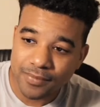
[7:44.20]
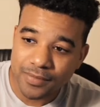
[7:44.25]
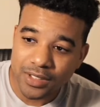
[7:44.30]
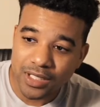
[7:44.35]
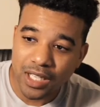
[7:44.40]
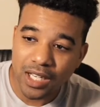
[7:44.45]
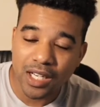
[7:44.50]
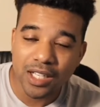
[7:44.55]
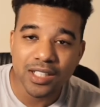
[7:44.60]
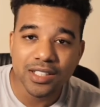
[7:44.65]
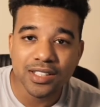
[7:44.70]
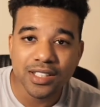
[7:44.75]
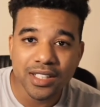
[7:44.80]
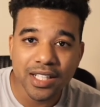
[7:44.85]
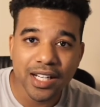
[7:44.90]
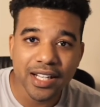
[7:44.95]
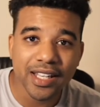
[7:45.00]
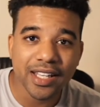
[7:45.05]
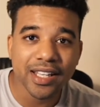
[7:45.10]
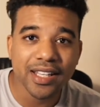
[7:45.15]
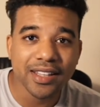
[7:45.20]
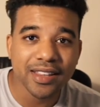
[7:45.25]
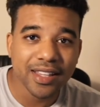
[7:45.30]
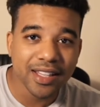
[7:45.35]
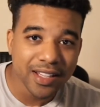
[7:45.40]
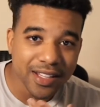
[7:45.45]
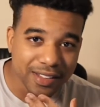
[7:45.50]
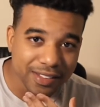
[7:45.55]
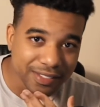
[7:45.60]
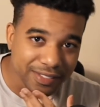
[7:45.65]
Honestly, I can't
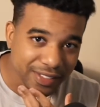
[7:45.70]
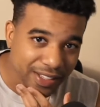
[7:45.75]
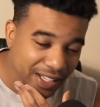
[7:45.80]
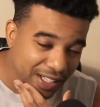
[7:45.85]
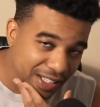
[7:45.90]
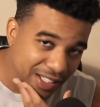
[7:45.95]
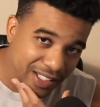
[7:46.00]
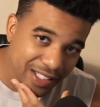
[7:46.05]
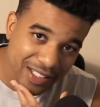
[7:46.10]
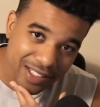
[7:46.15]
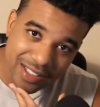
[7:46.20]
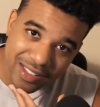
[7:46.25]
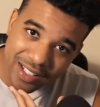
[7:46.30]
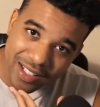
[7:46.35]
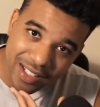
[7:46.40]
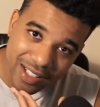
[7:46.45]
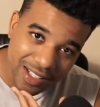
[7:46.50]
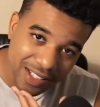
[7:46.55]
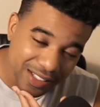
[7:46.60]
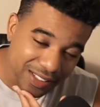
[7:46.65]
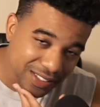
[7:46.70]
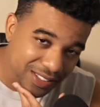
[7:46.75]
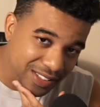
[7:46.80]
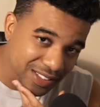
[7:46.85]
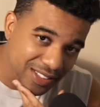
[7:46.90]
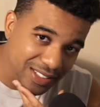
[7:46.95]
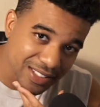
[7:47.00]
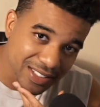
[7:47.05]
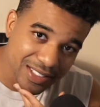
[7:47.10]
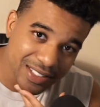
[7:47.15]
think of any other thing else
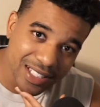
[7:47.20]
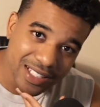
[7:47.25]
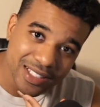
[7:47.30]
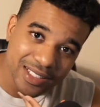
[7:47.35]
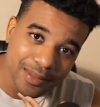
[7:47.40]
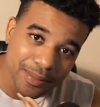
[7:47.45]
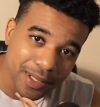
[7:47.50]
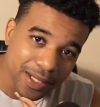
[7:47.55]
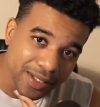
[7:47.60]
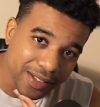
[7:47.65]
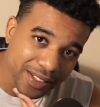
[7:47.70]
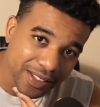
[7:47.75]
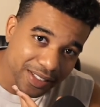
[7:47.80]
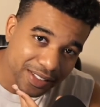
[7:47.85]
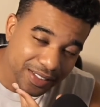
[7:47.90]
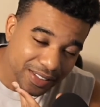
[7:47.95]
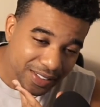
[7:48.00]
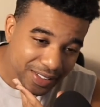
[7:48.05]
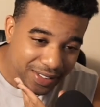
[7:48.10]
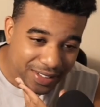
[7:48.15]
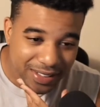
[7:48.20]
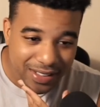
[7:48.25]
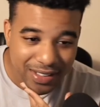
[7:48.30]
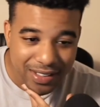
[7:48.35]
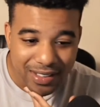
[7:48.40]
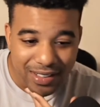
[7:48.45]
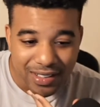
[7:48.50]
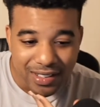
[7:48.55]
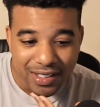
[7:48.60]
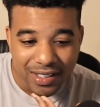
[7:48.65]
because that's about it.
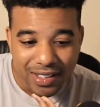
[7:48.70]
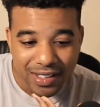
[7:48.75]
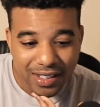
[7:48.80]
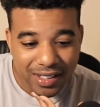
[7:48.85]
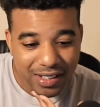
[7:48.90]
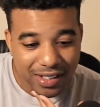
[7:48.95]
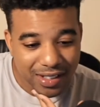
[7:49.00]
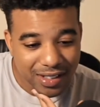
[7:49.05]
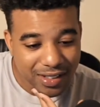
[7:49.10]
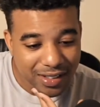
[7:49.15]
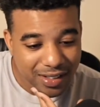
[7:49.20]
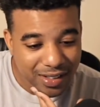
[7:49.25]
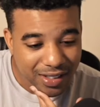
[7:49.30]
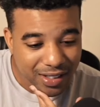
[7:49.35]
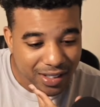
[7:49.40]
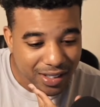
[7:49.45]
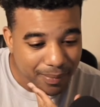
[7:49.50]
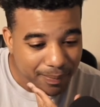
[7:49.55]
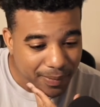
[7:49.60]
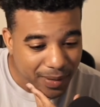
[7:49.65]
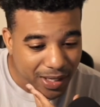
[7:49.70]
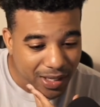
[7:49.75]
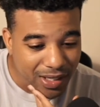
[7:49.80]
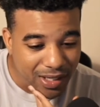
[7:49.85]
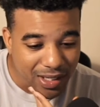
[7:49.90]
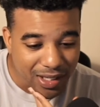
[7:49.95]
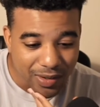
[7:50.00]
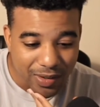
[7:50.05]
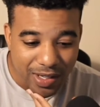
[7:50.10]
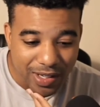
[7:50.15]
I
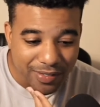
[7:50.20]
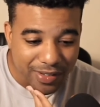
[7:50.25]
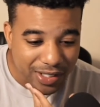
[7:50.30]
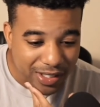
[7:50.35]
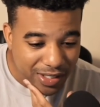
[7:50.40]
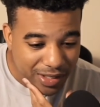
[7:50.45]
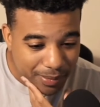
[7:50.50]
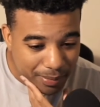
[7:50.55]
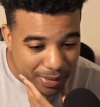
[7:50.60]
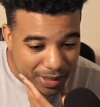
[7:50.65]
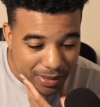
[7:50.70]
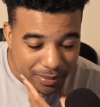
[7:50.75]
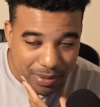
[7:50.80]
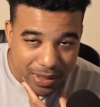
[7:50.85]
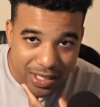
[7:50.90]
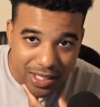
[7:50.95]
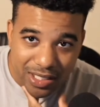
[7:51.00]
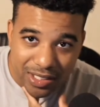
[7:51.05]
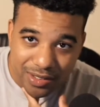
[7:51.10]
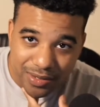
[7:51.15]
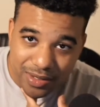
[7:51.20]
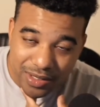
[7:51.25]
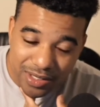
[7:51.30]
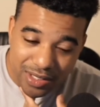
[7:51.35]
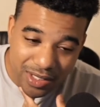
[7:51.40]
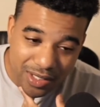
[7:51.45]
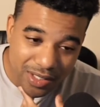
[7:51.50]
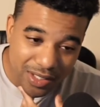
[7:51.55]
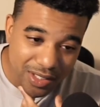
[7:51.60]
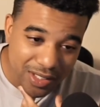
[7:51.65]
don't have any other big plans for this
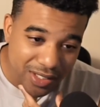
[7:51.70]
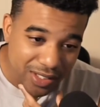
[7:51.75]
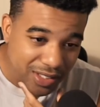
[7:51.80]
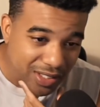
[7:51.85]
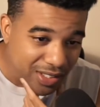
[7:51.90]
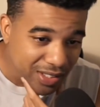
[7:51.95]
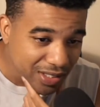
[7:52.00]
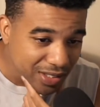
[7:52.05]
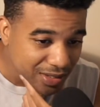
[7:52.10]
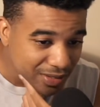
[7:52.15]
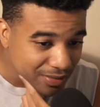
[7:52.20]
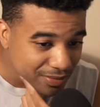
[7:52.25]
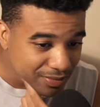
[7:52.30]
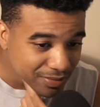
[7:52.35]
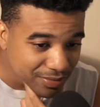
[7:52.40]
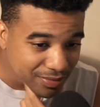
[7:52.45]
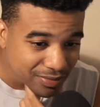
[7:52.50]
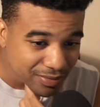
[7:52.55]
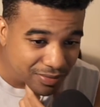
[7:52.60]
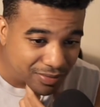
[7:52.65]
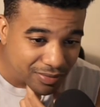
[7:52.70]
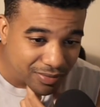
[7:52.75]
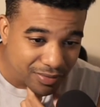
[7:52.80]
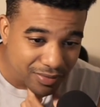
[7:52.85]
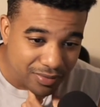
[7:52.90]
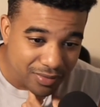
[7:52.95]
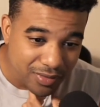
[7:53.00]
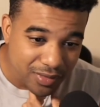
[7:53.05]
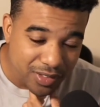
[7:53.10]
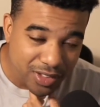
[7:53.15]
car other than
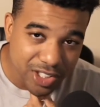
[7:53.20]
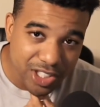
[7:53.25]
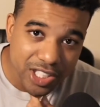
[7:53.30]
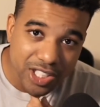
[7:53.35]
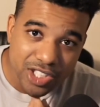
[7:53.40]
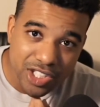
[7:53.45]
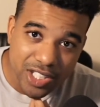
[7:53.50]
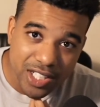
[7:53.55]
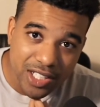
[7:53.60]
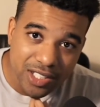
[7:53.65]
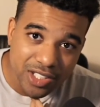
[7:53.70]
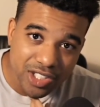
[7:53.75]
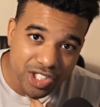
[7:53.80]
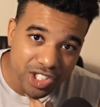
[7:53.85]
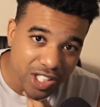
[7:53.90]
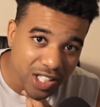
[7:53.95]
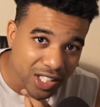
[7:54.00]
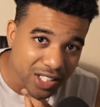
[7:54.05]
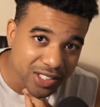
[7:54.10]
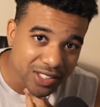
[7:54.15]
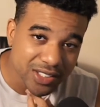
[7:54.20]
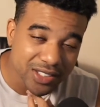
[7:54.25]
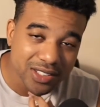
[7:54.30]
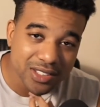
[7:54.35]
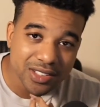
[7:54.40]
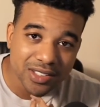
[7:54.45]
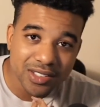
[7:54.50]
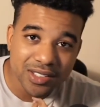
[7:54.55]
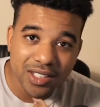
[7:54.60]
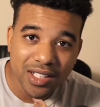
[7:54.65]
changing out the shocks.
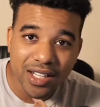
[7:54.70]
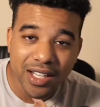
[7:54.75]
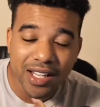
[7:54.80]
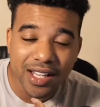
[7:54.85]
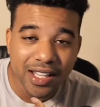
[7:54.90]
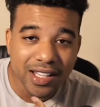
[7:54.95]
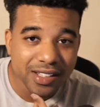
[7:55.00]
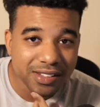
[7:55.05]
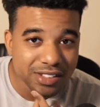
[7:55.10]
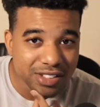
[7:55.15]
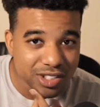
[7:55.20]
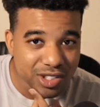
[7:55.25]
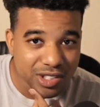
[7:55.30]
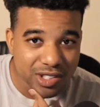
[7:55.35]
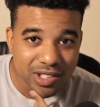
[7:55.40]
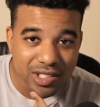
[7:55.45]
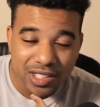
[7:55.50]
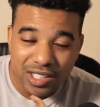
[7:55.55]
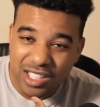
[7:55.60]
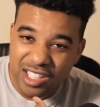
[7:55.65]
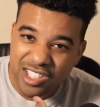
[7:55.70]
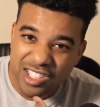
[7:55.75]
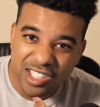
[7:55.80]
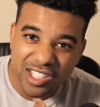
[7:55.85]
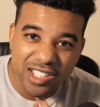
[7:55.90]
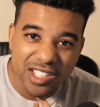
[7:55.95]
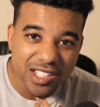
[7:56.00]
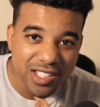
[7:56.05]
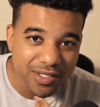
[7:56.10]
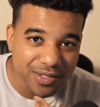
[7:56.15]
I hate this. It's
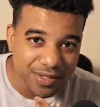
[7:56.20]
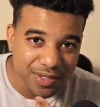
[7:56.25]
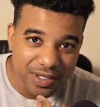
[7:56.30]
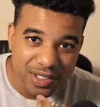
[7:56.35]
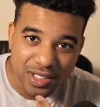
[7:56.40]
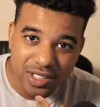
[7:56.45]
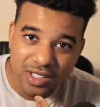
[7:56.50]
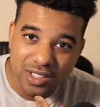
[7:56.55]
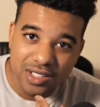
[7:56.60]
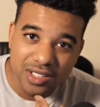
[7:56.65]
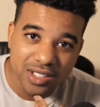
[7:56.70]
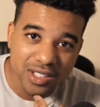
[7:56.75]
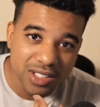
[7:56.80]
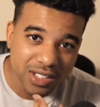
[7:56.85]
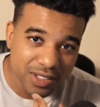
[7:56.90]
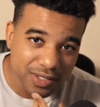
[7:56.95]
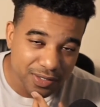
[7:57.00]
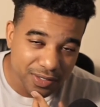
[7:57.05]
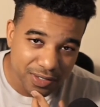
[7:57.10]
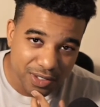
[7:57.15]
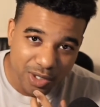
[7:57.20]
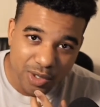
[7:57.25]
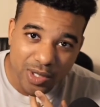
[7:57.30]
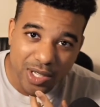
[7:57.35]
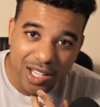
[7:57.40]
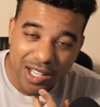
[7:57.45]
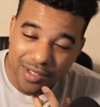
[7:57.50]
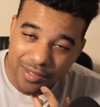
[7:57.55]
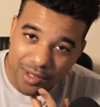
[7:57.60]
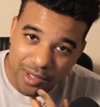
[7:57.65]
stiff. It's stiff. You could
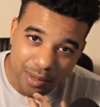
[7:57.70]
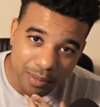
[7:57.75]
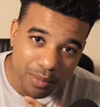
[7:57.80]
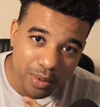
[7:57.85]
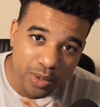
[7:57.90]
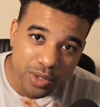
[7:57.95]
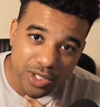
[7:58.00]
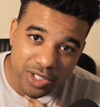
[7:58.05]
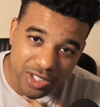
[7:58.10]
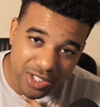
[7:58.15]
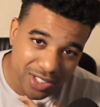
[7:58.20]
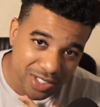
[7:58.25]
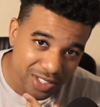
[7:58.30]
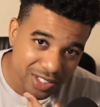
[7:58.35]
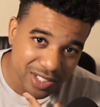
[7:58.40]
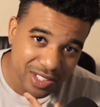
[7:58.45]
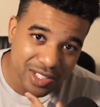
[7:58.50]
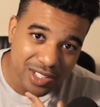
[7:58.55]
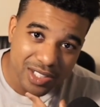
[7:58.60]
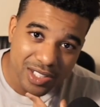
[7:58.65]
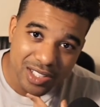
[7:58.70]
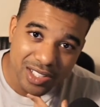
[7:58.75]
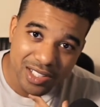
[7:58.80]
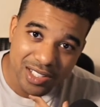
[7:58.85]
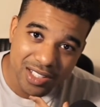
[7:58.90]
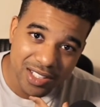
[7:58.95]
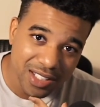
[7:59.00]
have an abortion in this car.